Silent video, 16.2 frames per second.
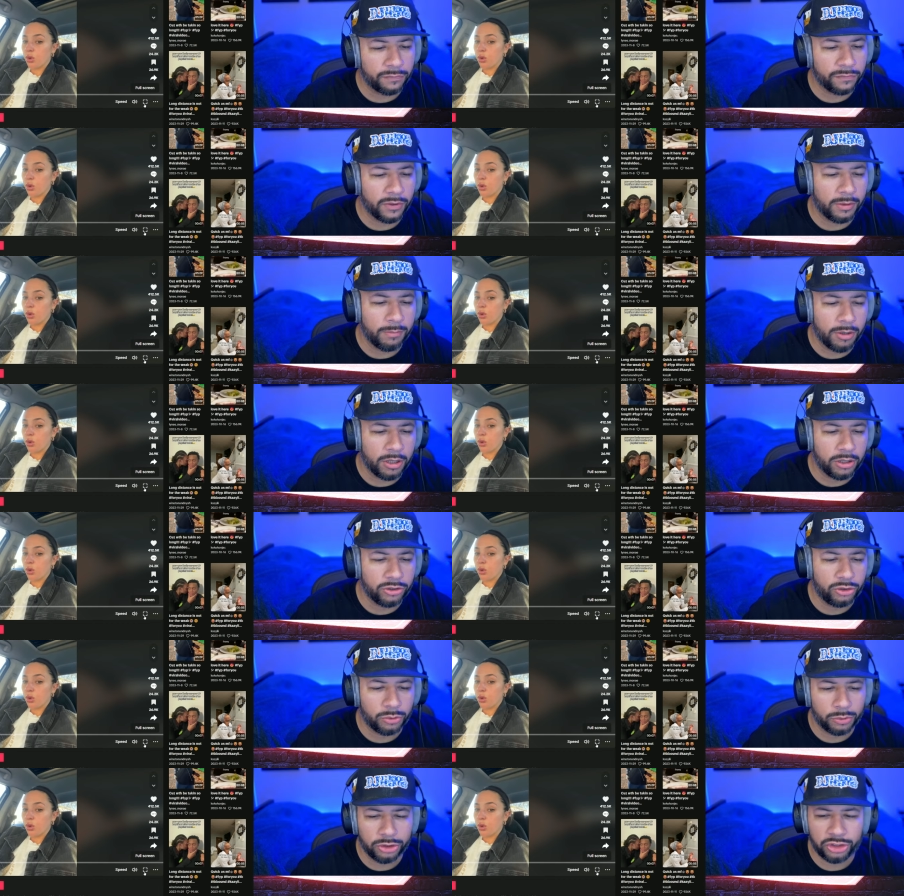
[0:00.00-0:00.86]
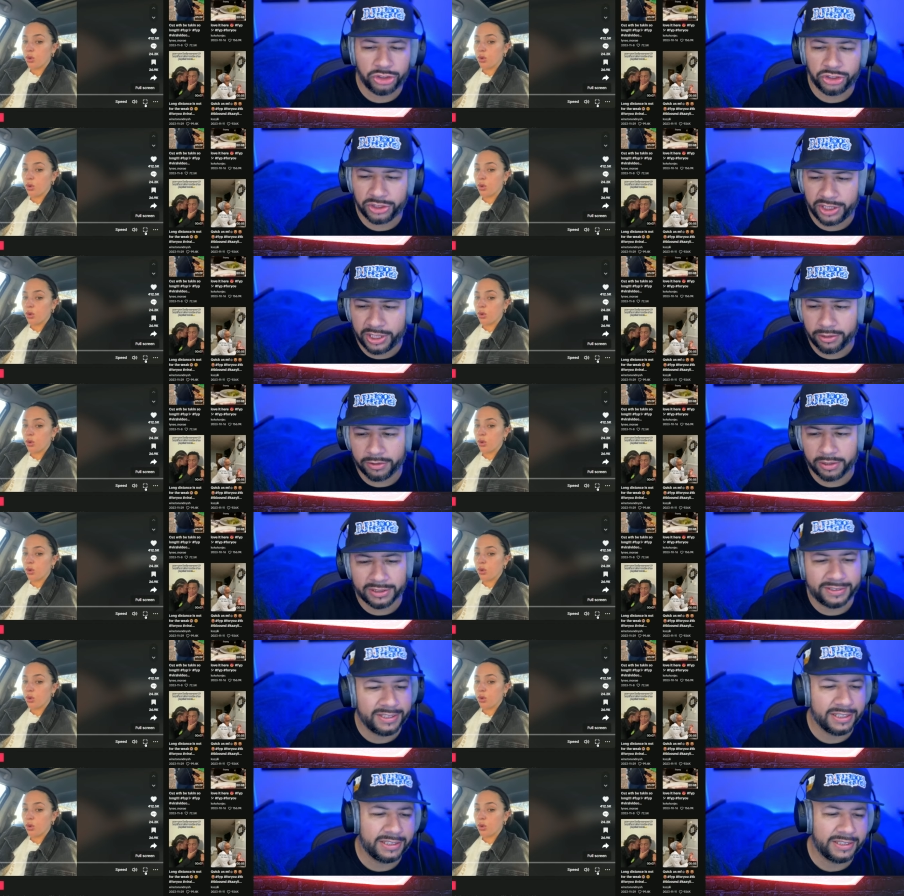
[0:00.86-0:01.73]
Speaker 1: from uh, George Skeer on
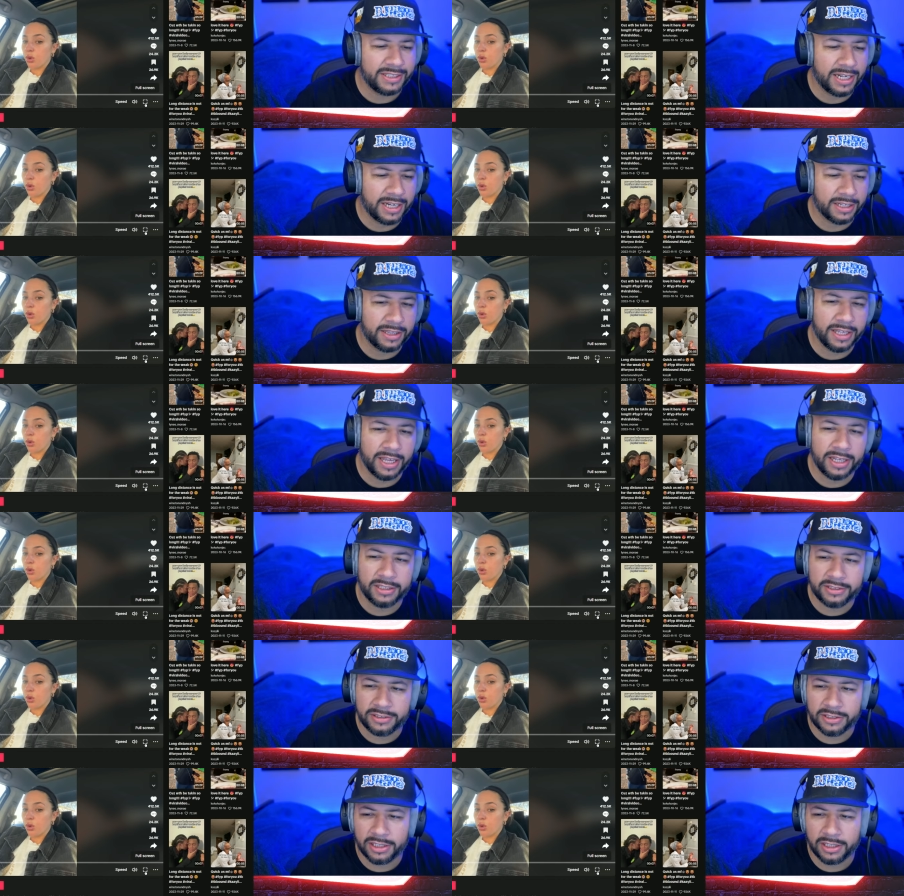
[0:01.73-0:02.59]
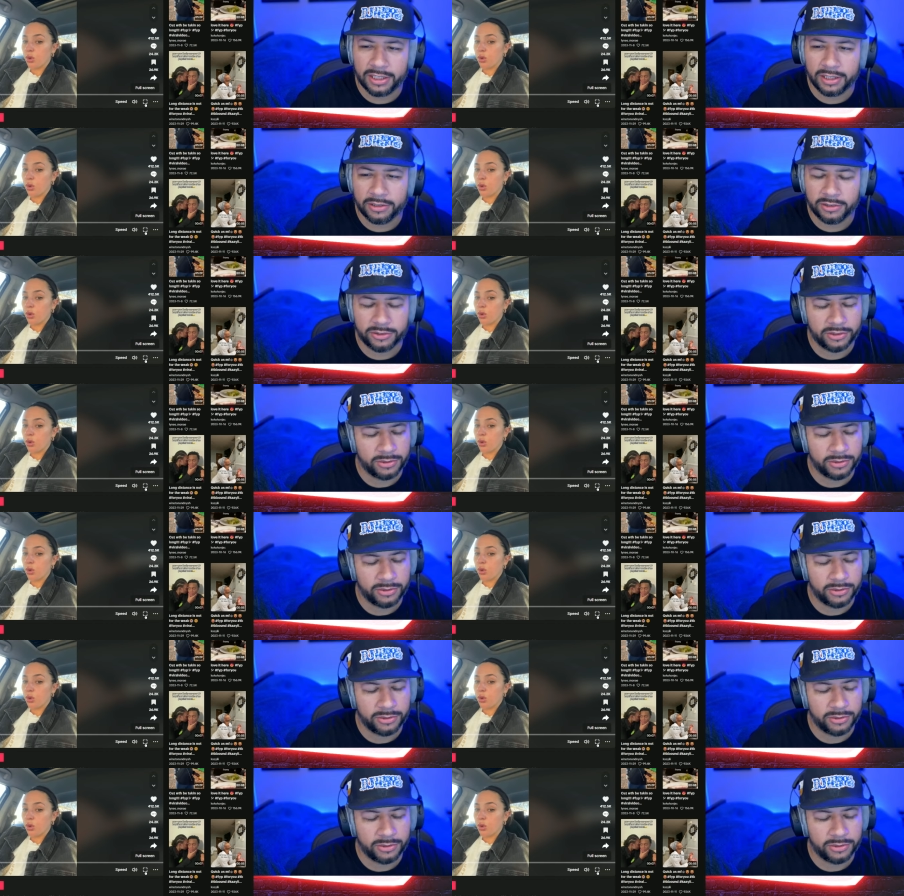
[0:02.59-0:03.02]
TikTok that uh,